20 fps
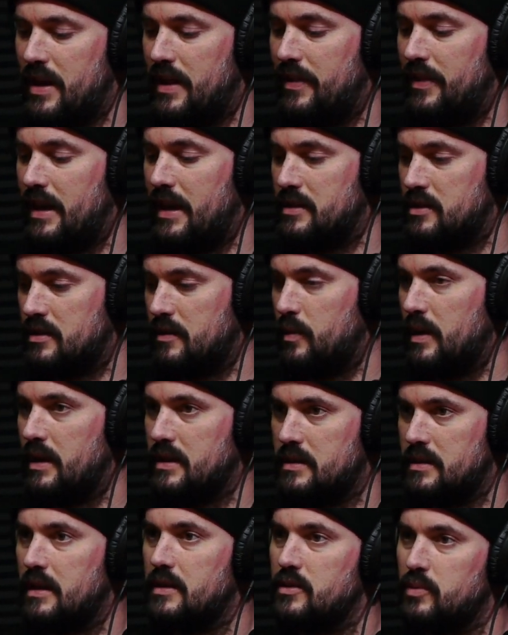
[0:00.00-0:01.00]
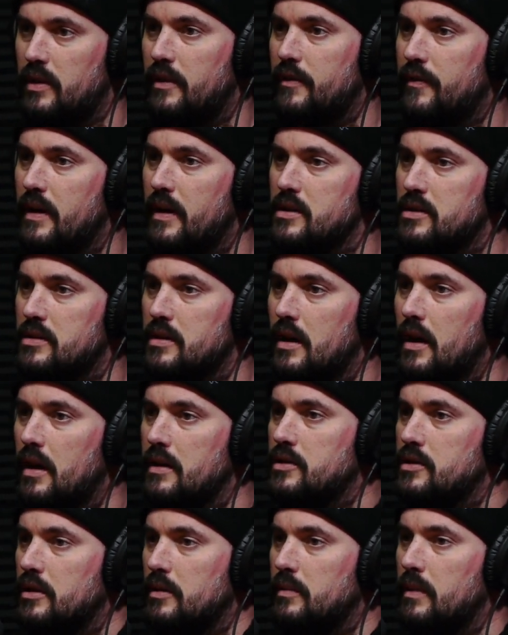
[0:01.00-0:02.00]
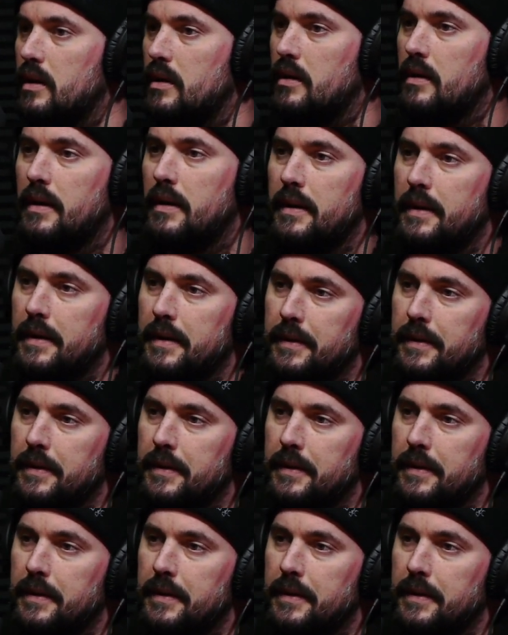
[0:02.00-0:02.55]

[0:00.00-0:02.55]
then that's when the fight starts. You know what I mean?